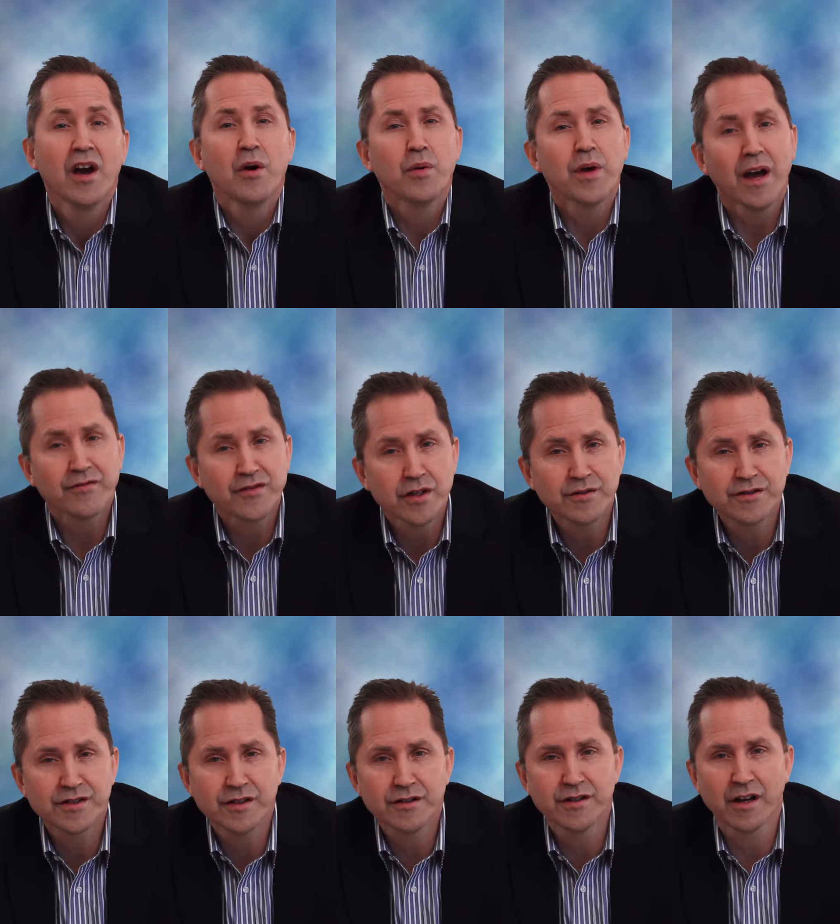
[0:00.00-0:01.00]
We have 2
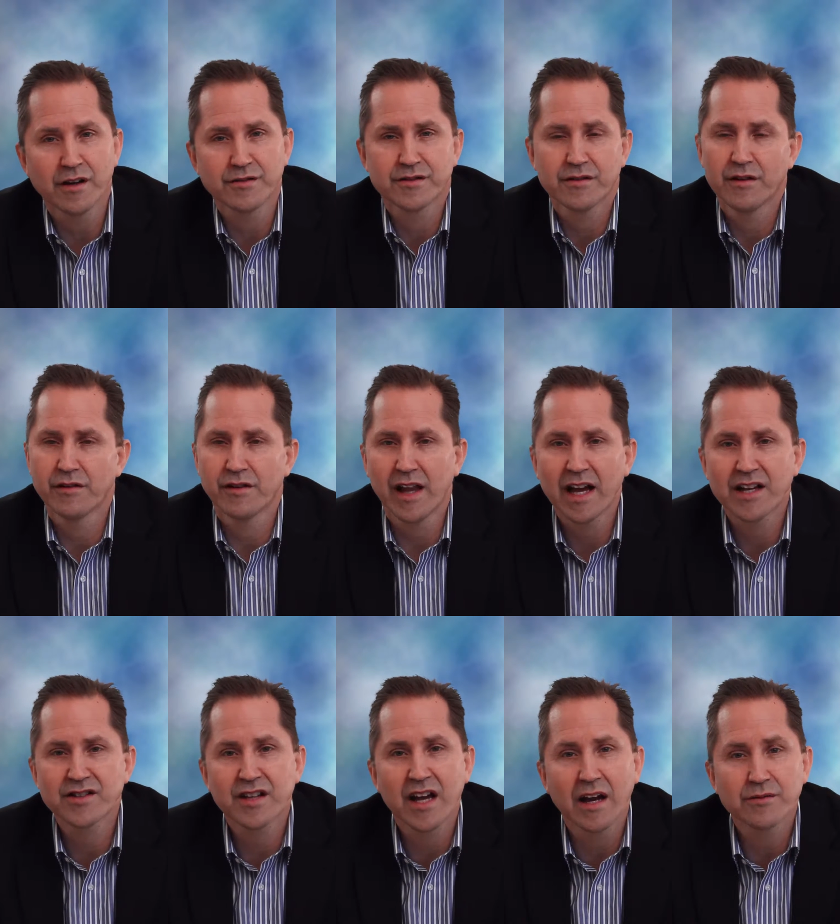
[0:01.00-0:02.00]
studios, a
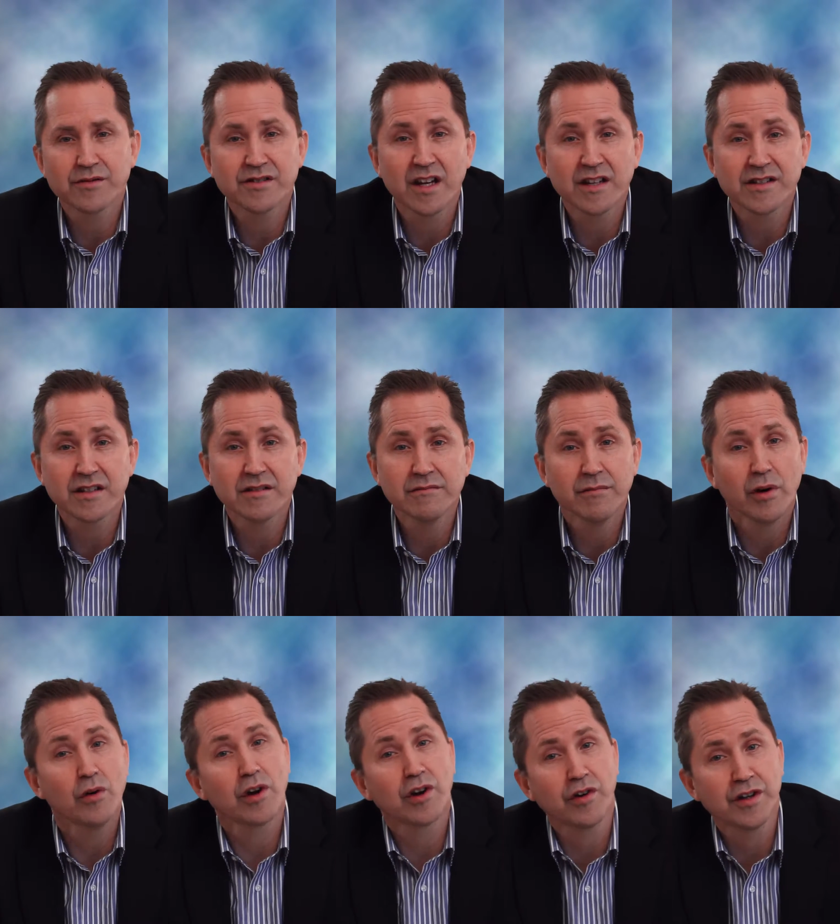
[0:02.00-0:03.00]
relaxed couch setting
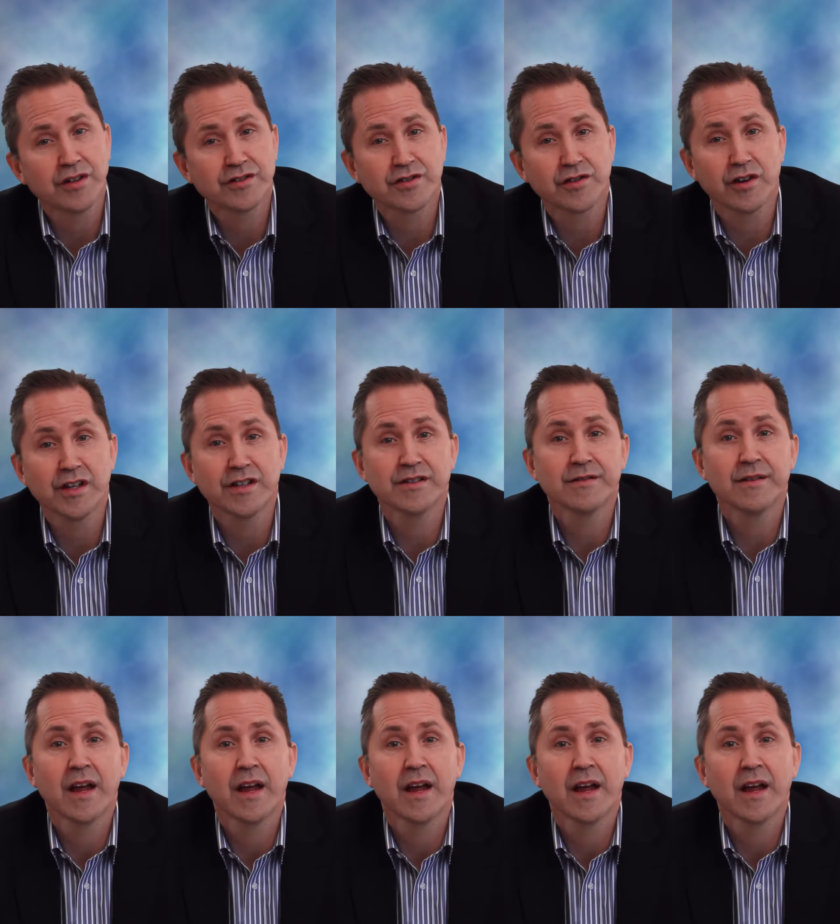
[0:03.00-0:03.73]
or a green screen,